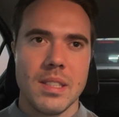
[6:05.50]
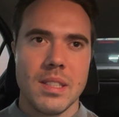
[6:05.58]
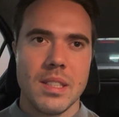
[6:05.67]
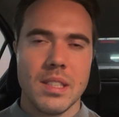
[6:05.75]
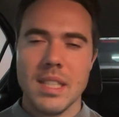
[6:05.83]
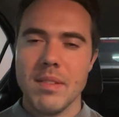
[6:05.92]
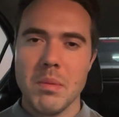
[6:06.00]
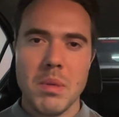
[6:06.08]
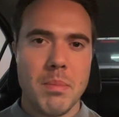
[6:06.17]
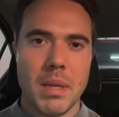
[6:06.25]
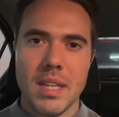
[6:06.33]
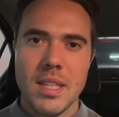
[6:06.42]
Doesn't have to be
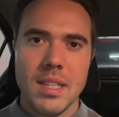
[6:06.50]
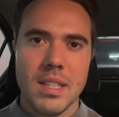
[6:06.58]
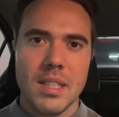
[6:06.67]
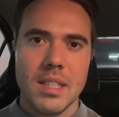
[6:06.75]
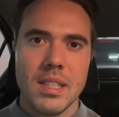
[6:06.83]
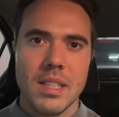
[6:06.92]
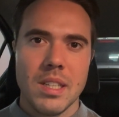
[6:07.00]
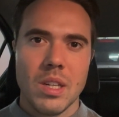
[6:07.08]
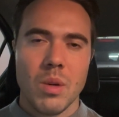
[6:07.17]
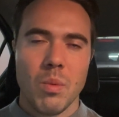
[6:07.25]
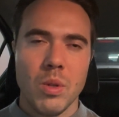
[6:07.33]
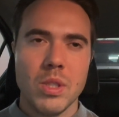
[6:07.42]
big.
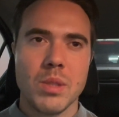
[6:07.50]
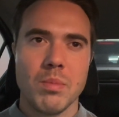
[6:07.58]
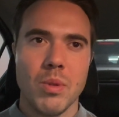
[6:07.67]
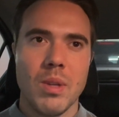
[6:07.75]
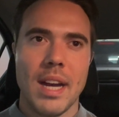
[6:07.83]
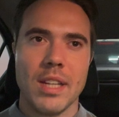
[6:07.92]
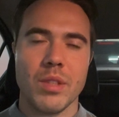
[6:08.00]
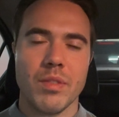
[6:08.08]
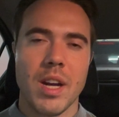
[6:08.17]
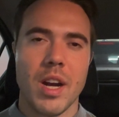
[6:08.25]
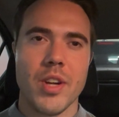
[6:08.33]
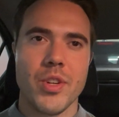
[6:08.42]
What small act of
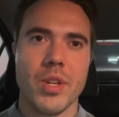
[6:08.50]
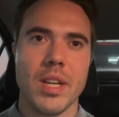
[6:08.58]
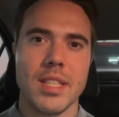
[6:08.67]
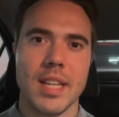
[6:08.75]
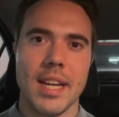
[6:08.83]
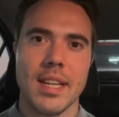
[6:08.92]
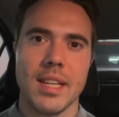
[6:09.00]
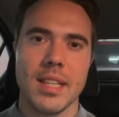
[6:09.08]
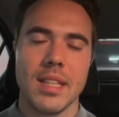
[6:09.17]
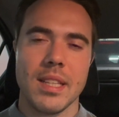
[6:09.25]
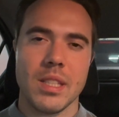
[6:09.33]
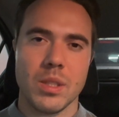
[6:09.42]
courage could I take
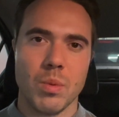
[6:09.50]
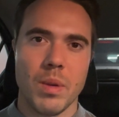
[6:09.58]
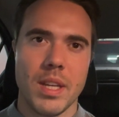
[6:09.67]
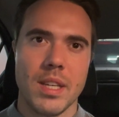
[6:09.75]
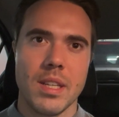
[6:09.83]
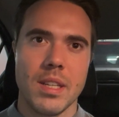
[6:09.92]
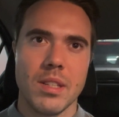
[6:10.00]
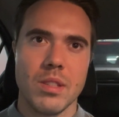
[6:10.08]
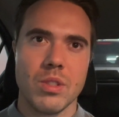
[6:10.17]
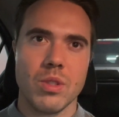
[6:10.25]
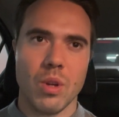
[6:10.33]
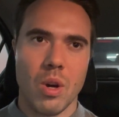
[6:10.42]
this week
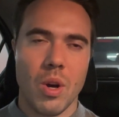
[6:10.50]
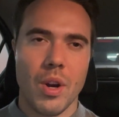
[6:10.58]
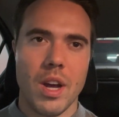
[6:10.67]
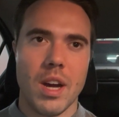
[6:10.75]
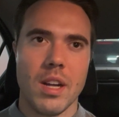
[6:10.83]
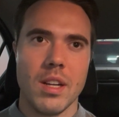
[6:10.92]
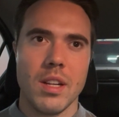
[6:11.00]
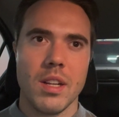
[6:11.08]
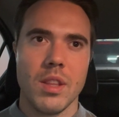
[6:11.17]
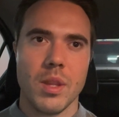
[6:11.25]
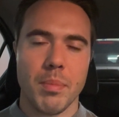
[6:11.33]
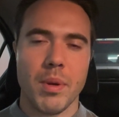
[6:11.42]
to honor
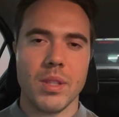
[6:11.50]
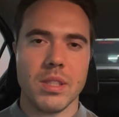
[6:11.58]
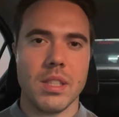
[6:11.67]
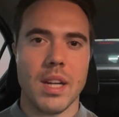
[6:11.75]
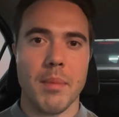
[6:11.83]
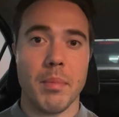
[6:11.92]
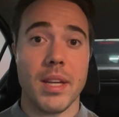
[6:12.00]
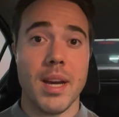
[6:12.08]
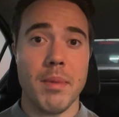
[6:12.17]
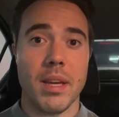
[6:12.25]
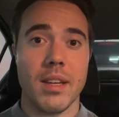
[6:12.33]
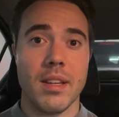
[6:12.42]
the person that I'm
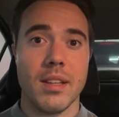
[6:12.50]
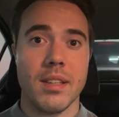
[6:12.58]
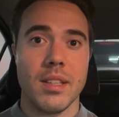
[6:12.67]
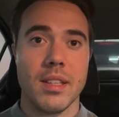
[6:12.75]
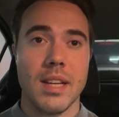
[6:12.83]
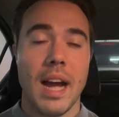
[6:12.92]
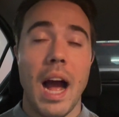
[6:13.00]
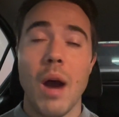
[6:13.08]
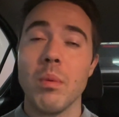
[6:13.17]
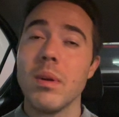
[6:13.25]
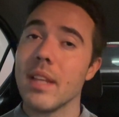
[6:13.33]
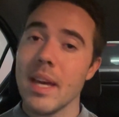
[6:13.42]
becoming? How
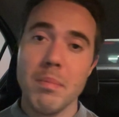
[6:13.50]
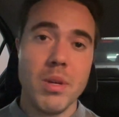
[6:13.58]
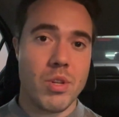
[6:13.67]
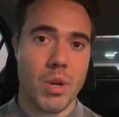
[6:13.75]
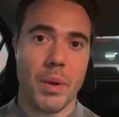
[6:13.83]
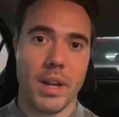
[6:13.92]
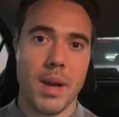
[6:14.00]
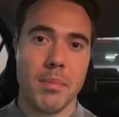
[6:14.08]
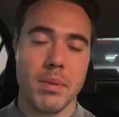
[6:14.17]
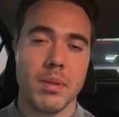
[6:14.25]
would they be showing up?